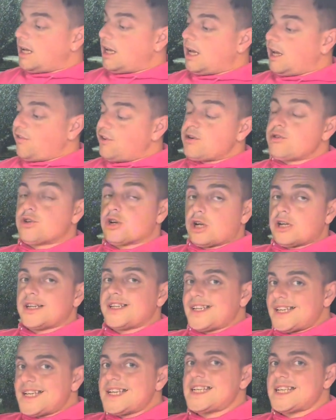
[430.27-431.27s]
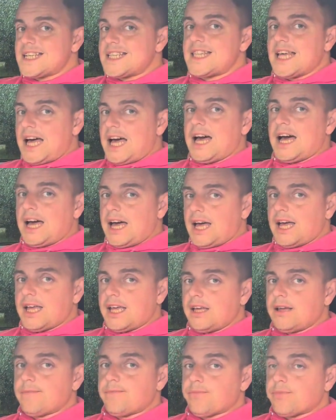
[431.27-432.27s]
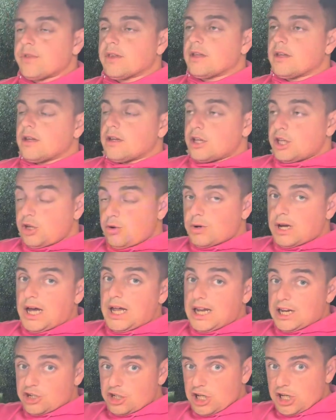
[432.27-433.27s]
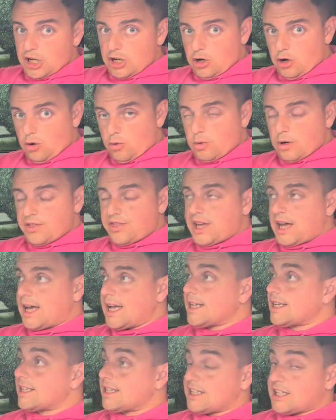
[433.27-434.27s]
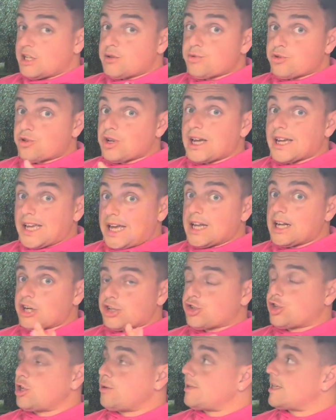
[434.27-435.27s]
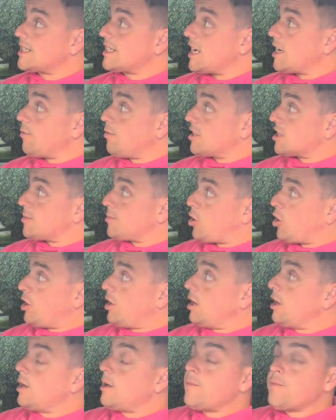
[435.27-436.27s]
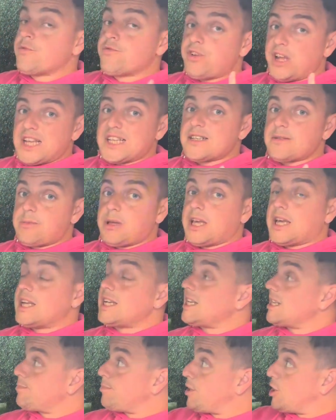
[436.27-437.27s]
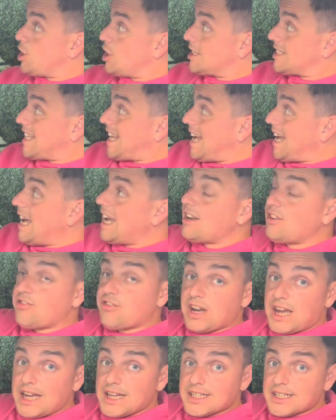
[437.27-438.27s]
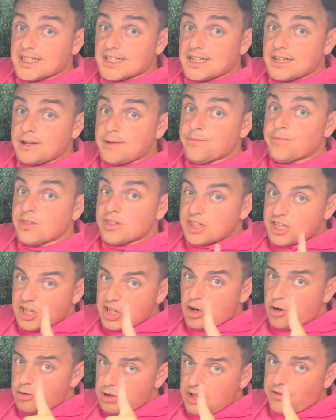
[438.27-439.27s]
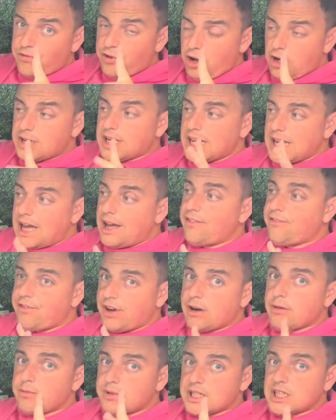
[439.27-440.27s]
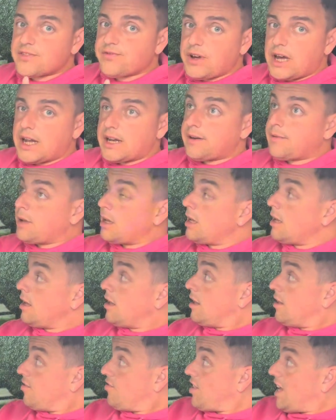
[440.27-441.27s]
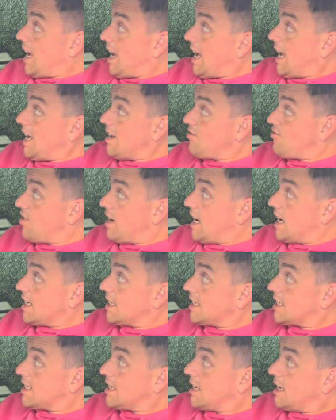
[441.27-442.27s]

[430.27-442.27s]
if you don't need it that high, you can actually lower the height of the seat, which again I'll show you in a sec once I'm on. Reason being is because the headrest, the only fault I have found with this van, the headrest